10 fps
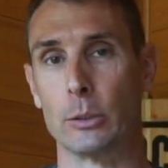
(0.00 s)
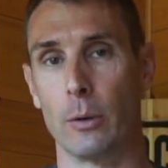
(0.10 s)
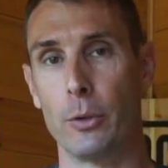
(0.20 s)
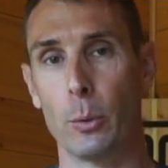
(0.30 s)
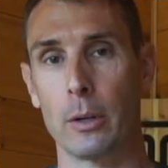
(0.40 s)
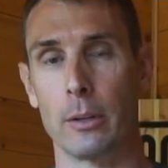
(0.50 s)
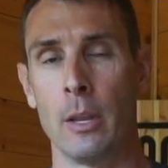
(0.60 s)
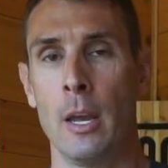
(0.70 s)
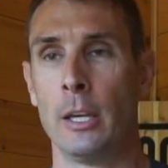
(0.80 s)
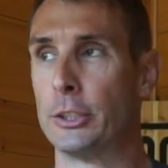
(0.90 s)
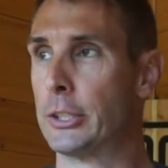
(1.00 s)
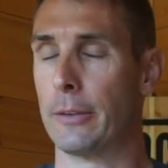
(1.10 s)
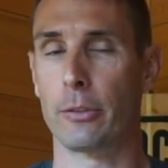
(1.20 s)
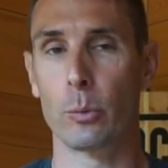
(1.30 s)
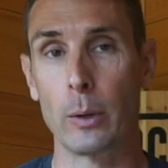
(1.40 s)
So if you were to
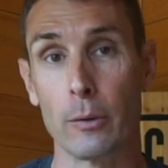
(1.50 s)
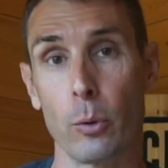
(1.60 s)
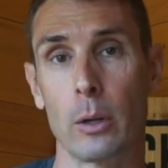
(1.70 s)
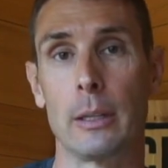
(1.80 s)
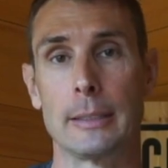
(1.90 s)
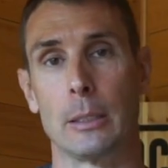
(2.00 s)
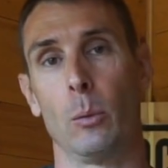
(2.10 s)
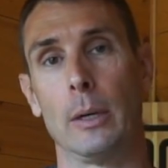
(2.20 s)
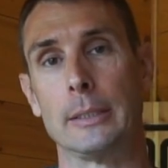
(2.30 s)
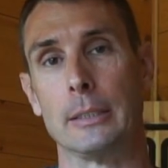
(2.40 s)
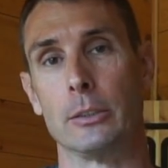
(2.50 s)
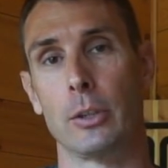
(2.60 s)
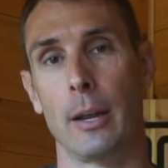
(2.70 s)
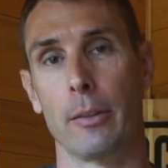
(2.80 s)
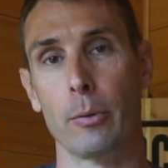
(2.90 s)
shift 3 or 4 clicks at once and
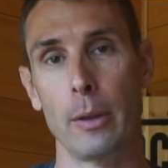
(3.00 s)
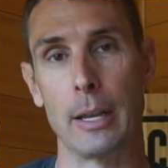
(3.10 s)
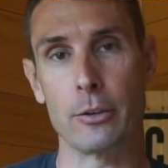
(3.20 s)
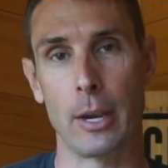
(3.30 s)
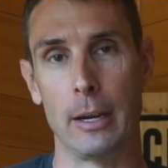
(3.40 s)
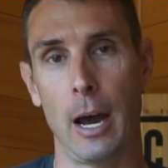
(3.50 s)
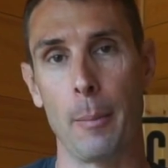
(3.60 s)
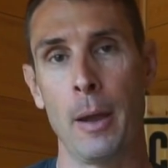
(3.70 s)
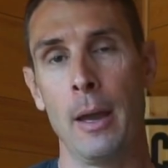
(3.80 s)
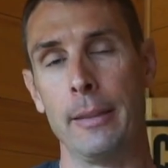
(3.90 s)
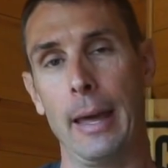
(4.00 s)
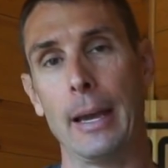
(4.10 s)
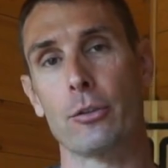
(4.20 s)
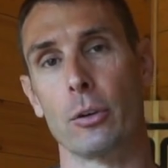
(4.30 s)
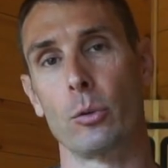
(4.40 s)
try and throw that chain up,
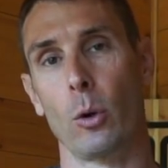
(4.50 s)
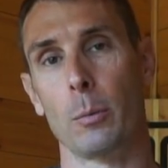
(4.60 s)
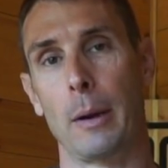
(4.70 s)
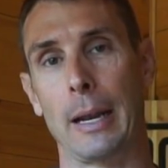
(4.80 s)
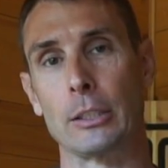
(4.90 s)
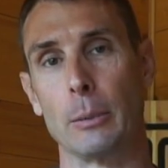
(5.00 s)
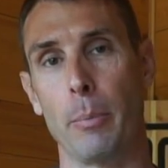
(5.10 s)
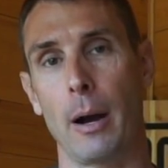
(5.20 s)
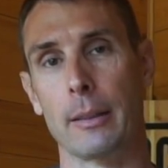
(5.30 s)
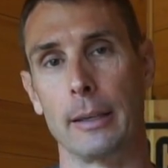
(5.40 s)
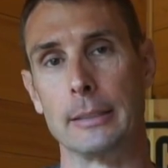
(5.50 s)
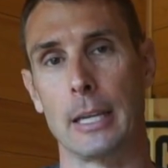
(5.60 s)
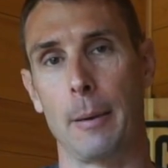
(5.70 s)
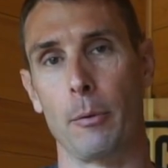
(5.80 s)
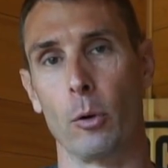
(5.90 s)
that extra torque might actually bog things
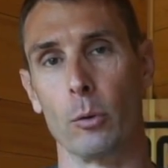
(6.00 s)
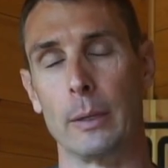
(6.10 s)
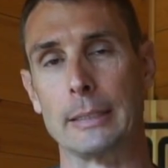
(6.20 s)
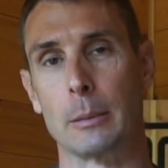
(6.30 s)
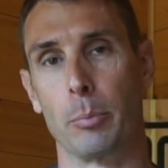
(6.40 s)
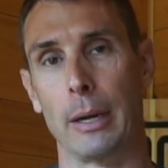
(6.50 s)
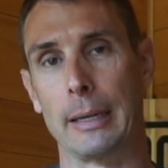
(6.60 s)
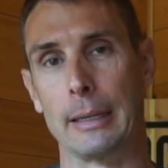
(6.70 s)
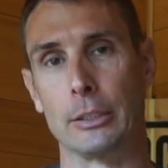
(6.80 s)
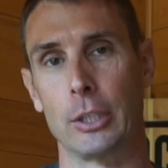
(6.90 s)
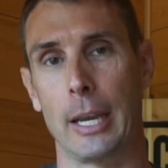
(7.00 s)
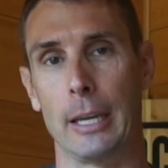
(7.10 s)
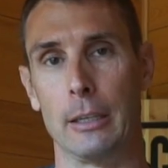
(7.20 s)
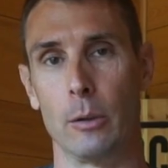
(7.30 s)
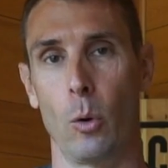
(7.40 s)
up or risk breaking a
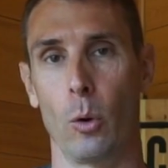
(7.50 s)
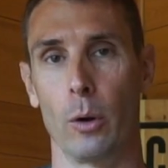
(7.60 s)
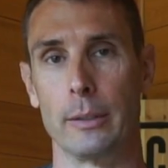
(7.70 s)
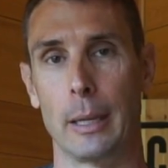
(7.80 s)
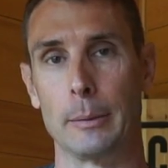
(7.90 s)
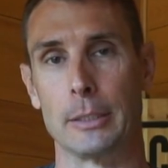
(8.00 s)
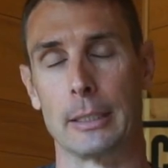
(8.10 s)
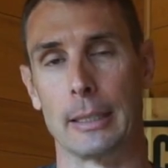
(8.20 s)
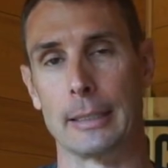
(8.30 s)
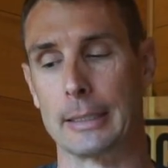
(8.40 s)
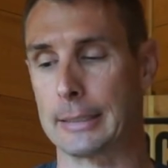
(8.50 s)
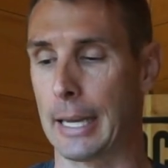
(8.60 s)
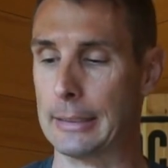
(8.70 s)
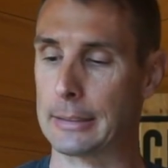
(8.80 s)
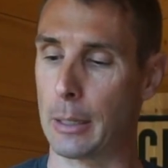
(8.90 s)
chain or damaging the
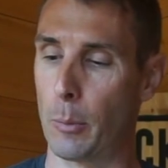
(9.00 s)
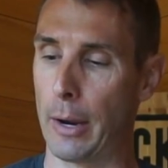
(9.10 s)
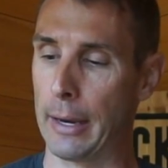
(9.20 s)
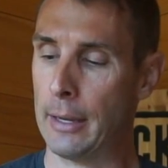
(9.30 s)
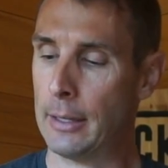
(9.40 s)
cassette in some way.